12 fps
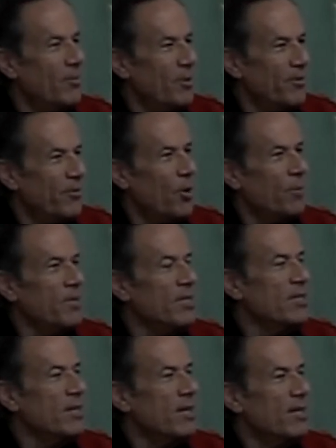
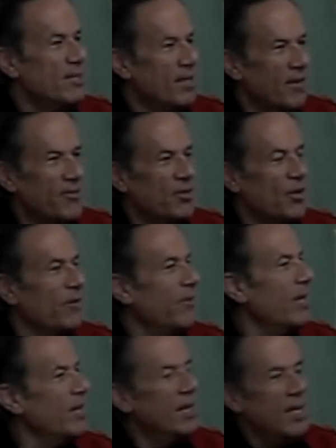performance,
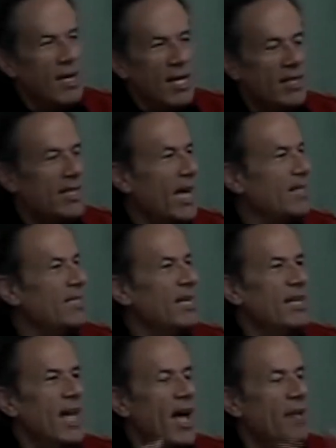self-serving, that's
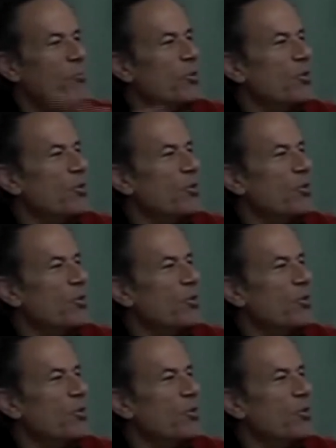it, and